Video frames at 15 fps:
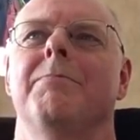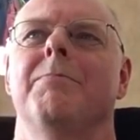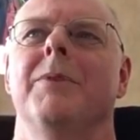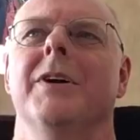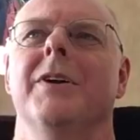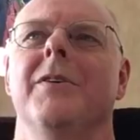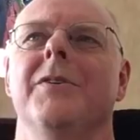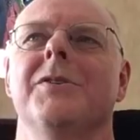
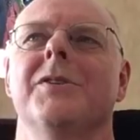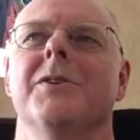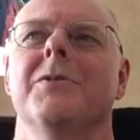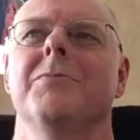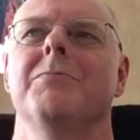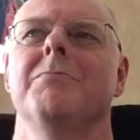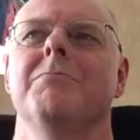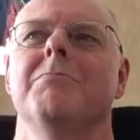But also
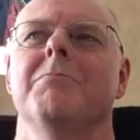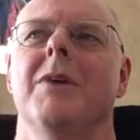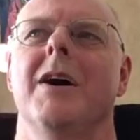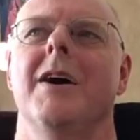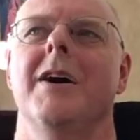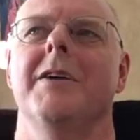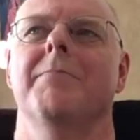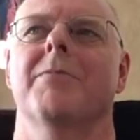
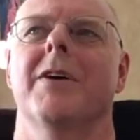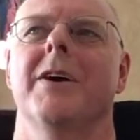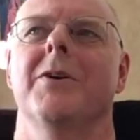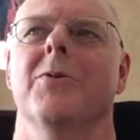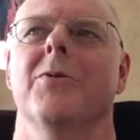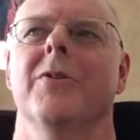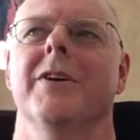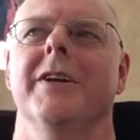my
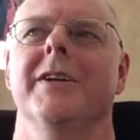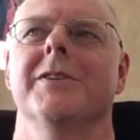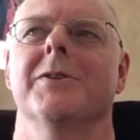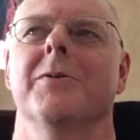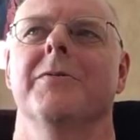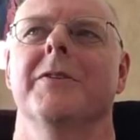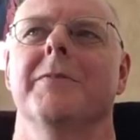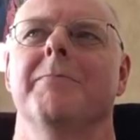priorities
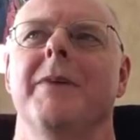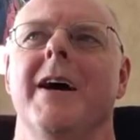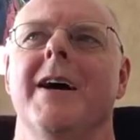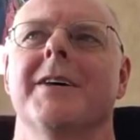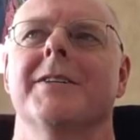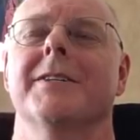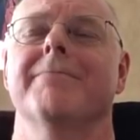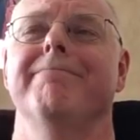over the
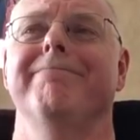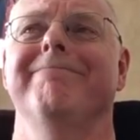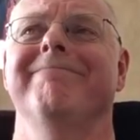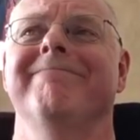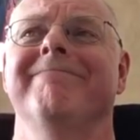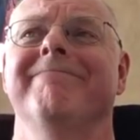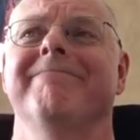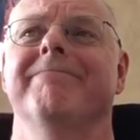past
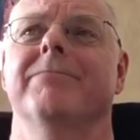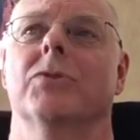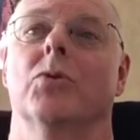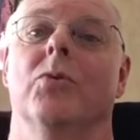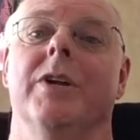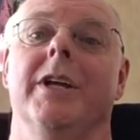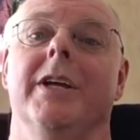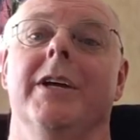
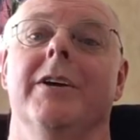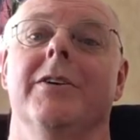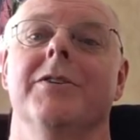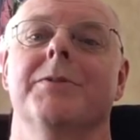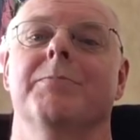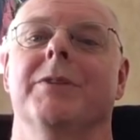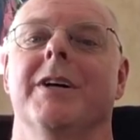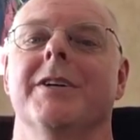20
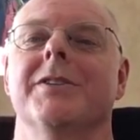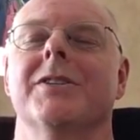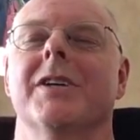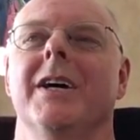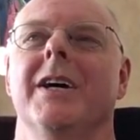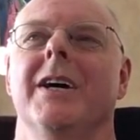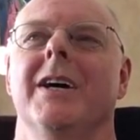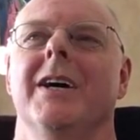years plus
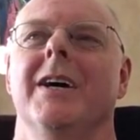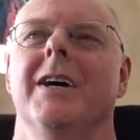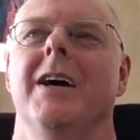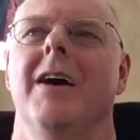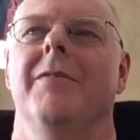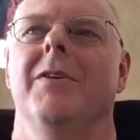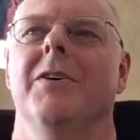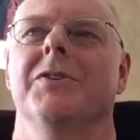
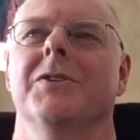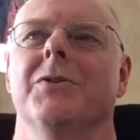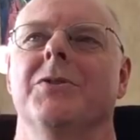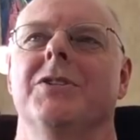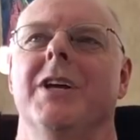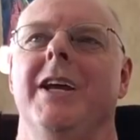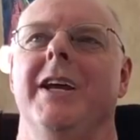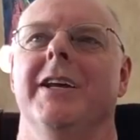have also
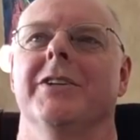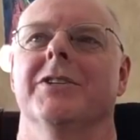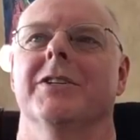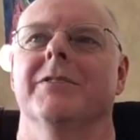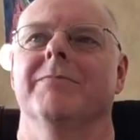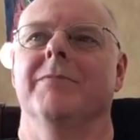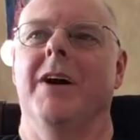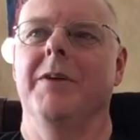
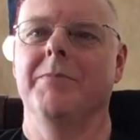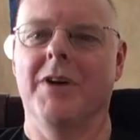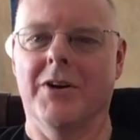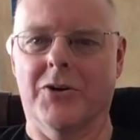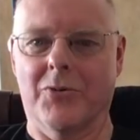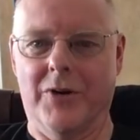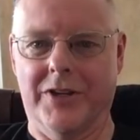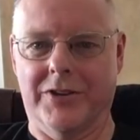changed. I'm
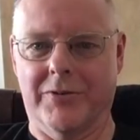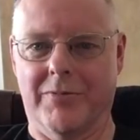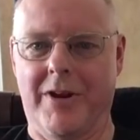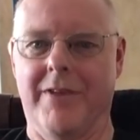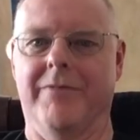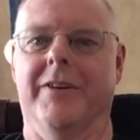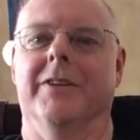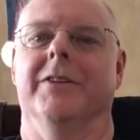not quite the
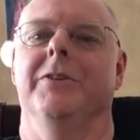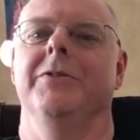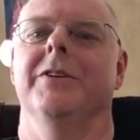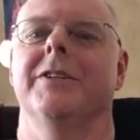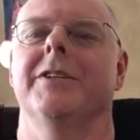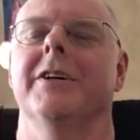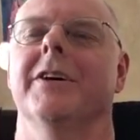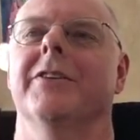raving
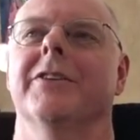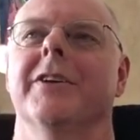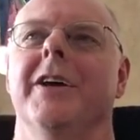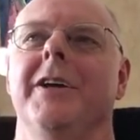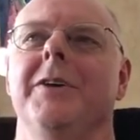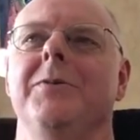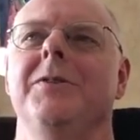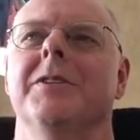lunatic that I
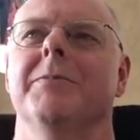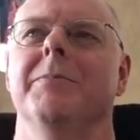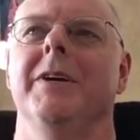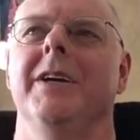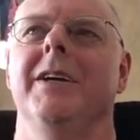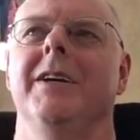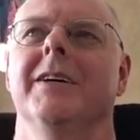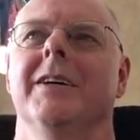used to
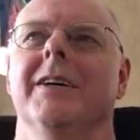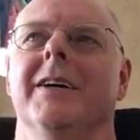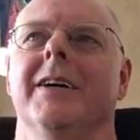be